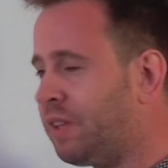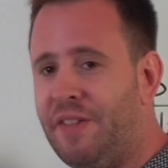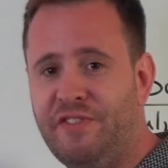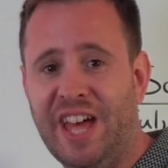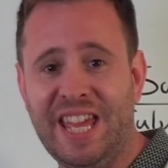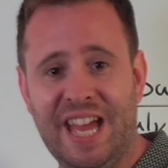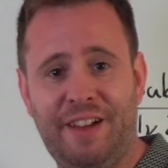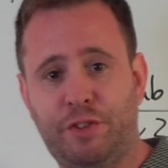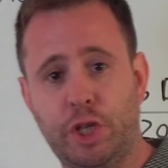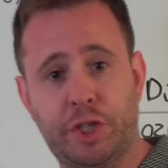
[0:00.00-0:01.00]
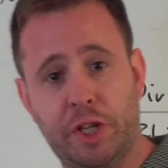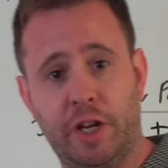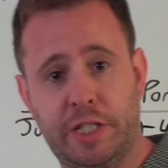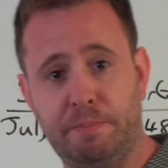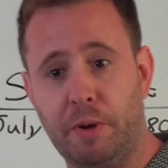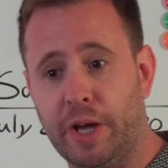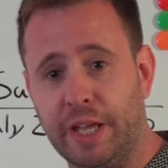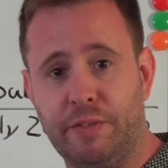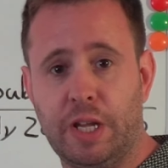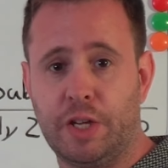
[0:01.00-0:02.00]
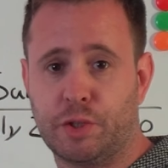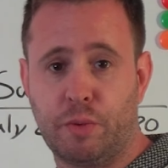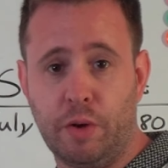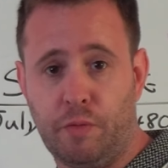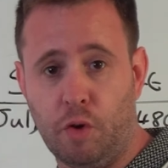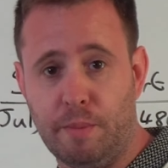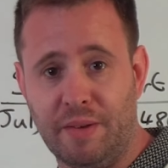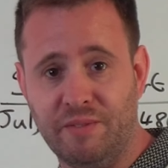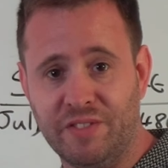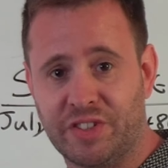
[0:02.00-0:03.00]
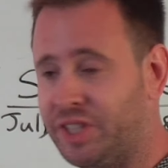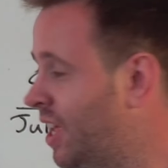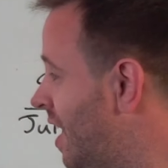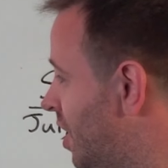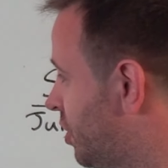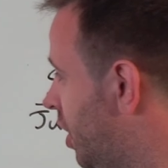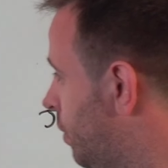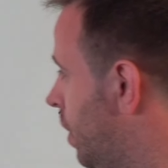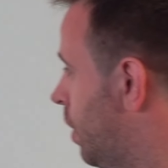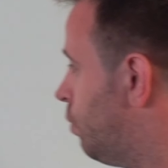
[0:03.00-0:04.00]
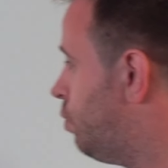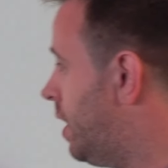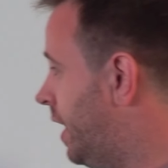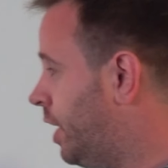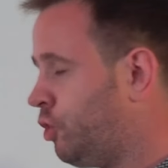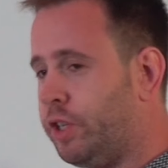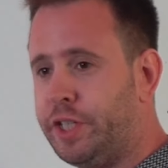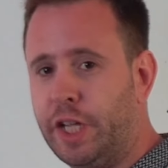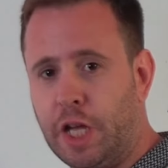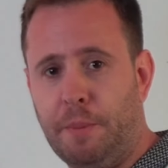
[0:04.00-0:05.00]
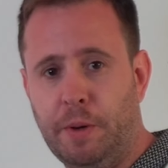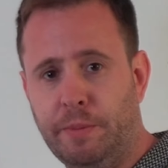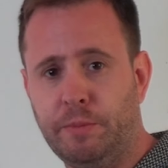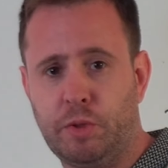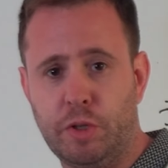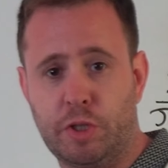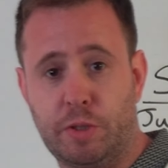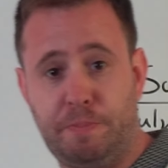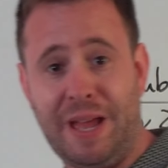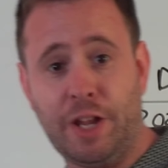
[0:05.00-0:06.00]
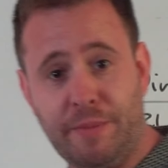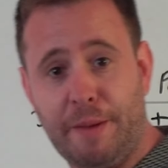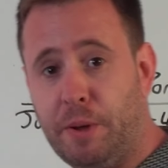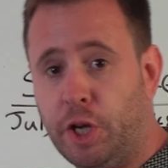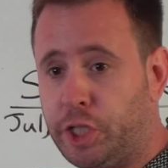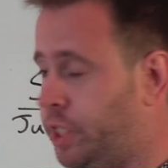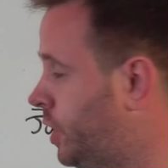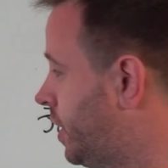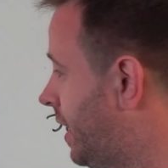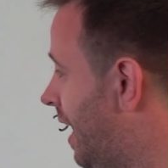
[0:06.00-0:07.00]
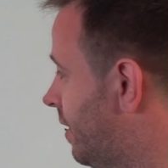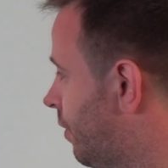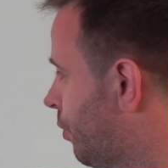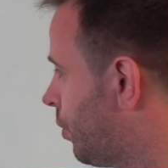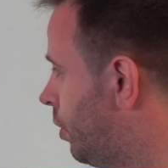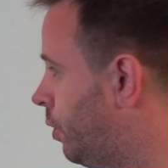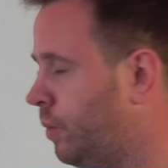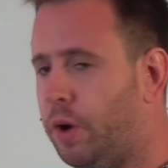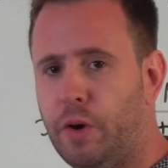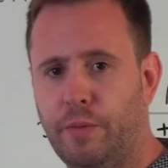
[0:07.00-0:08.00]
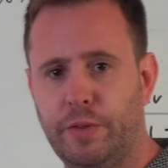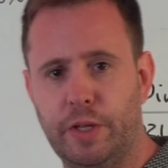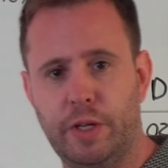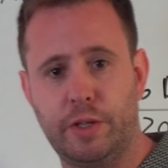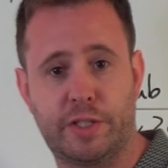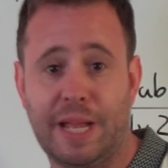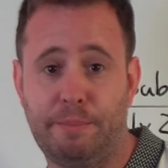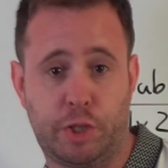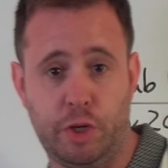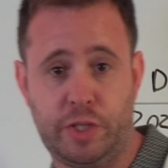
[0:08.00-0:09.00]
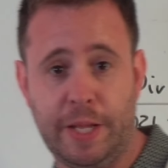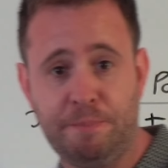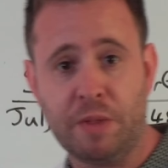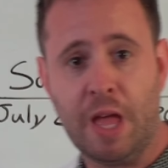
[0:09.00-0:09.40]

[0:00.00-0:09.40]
and they have just started buying in the last 3 or 4 months. So really interesting. A couple of them sped up their purchases to get through on the stamp duty,